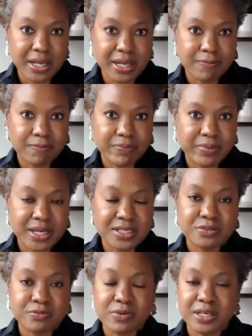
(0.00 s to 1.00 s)
money.
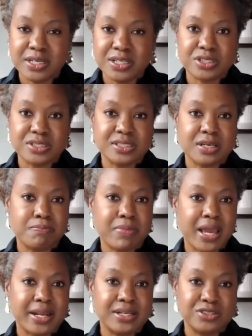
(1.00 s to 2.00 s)
It's really just to
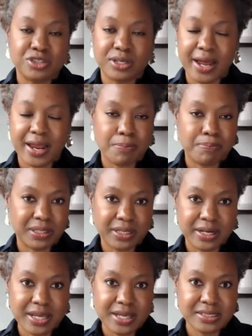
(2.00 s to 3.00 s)
manage
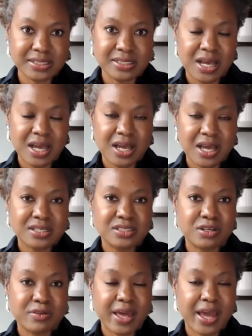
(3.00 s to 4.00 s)
liabilities
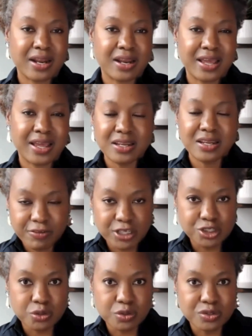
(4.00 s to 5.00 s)
so that
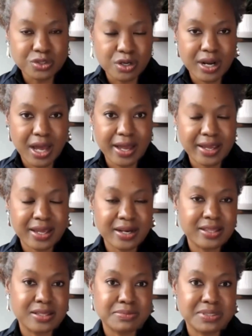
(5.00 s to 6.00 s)
individuals are not
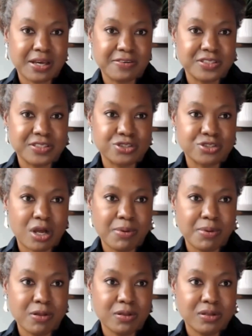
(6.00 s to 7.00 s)
getting themselves in
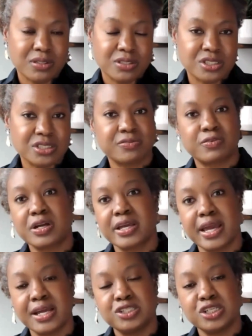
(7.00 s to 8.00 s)
trouble just for
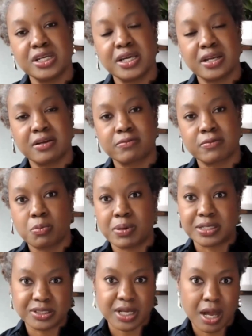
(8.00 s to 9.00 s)
engaging in a
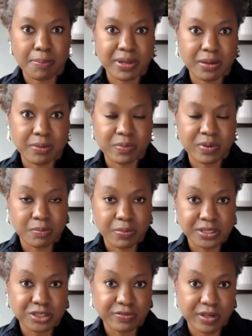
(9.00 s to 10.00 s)
robust hobby with a
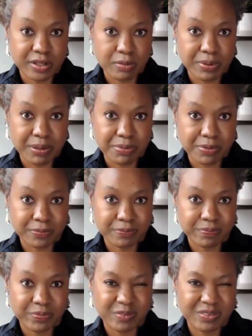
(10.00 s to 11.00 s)
bunch of other people.
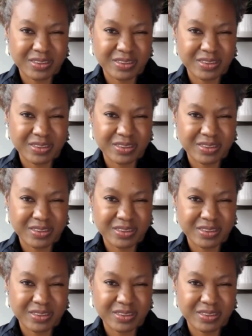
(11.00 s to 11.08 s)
